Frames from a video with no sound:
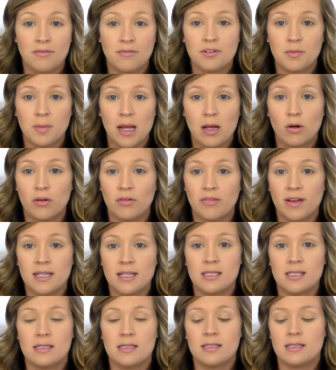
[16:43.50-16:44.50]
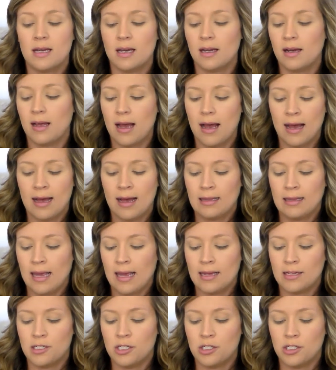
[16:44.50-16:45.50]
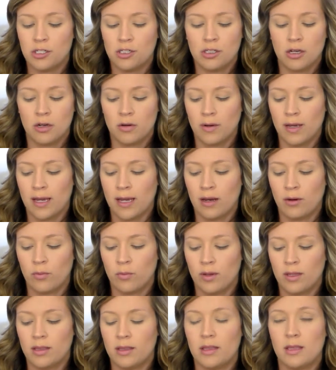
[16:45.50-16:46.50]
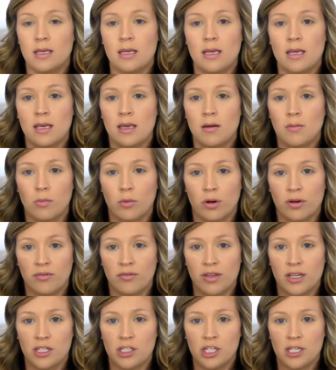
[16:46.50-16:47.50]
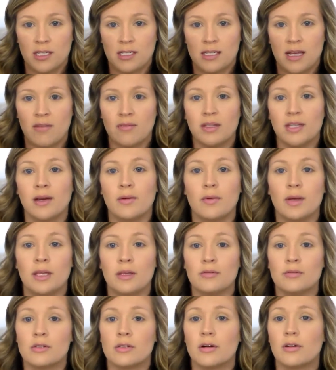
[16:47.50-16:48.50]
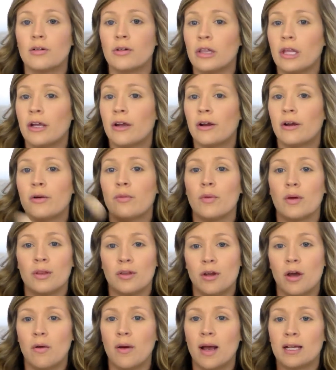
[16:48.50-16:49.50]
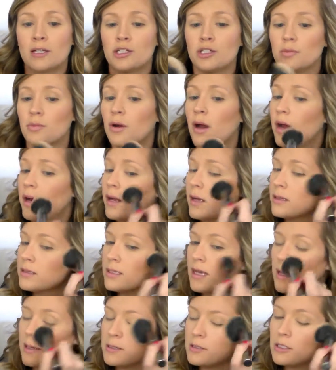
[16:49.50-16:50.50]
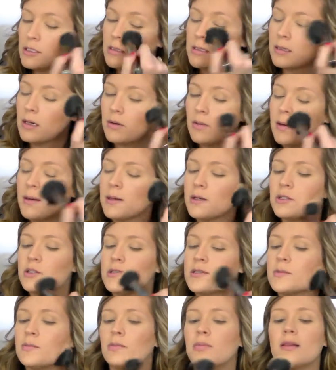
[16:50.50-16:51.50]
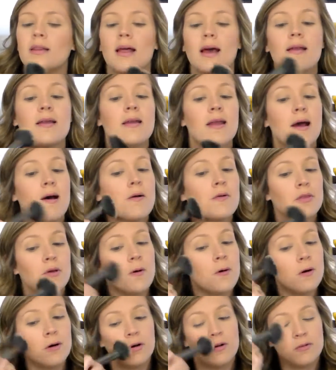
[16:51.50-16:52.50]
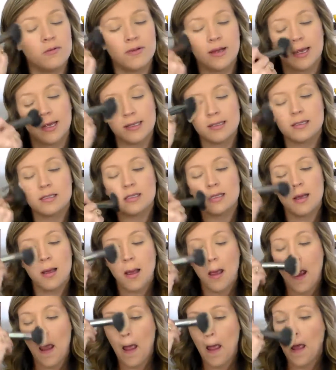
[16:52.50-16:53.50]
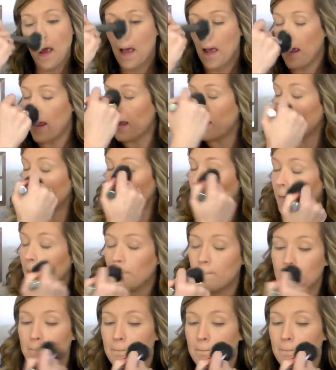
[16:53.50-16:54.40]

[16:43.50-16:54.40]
after my whole face is done, I like to just go in with the Morphe G7 that we used earlier with no extra product, and just go in and just blend out the whole face. And